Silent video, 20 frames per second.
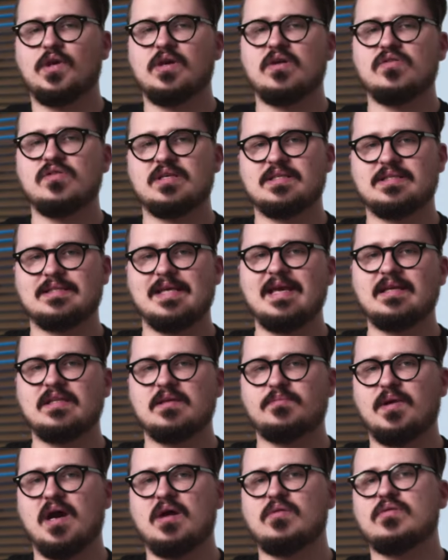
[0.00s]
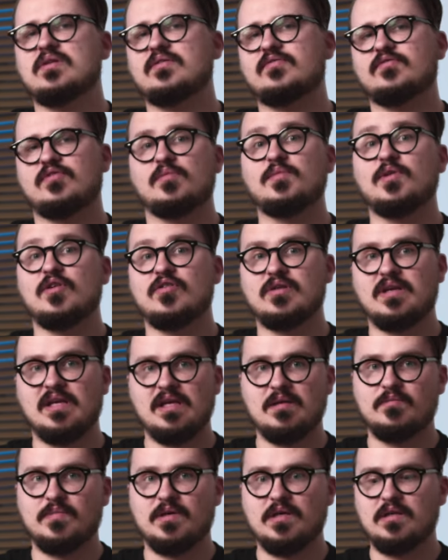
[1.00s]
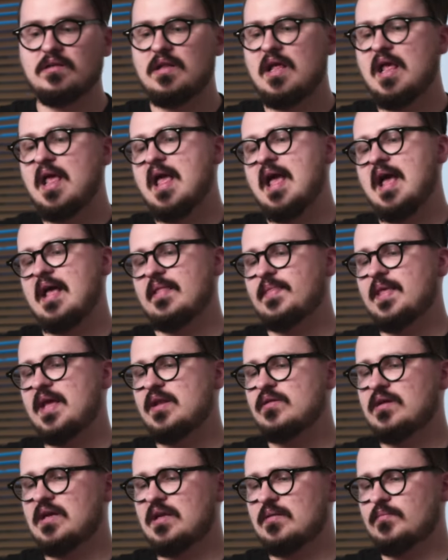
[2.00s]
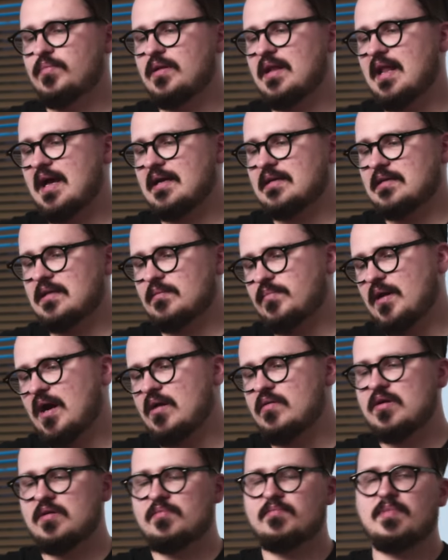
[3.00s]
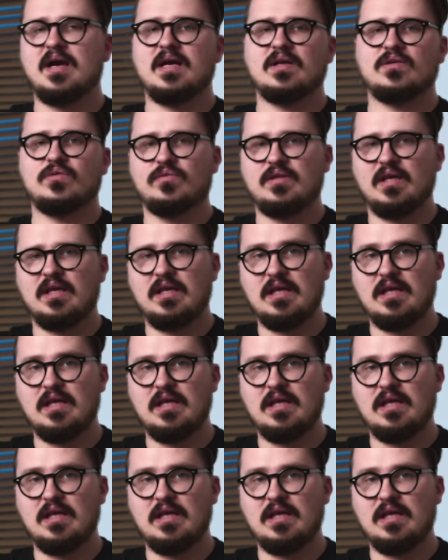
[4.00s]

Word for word: you can just take the power from your gimbal and then you can plug the power bank to the